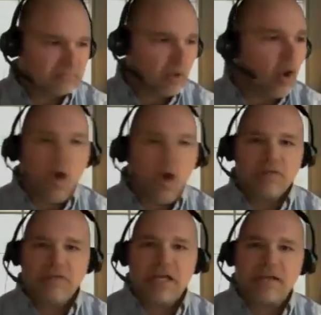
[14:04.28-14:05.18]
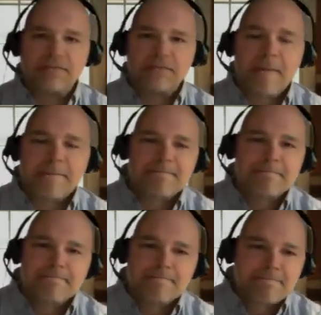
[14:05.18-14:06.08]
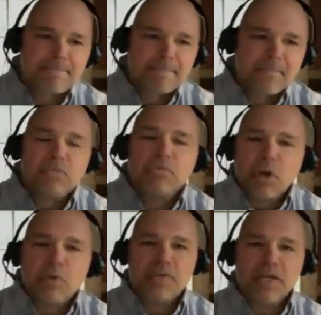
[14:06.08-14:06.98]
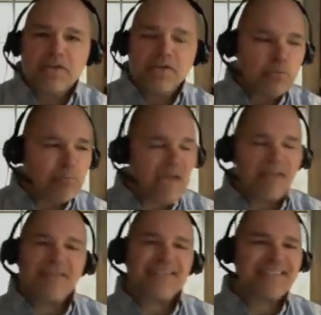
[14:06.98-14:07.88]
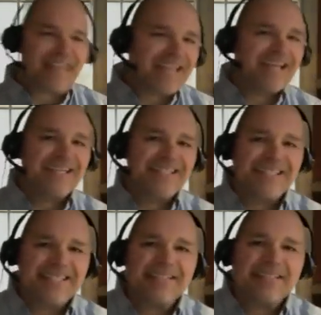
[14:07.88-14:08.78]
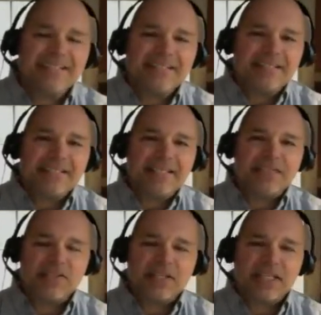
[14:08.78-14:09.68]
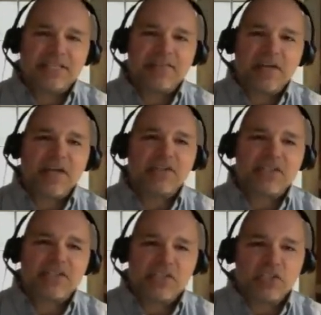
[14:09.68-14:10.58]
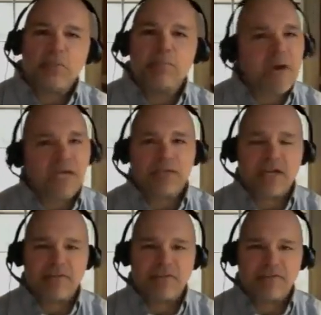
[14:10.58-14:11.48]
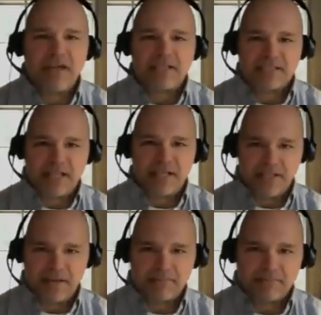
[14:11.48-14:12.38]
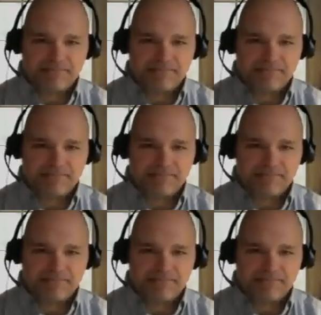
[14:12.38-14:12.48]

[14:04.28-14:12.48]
All life. You go there, you manifest that idea into the collective consciousness, you better have your facts lined up.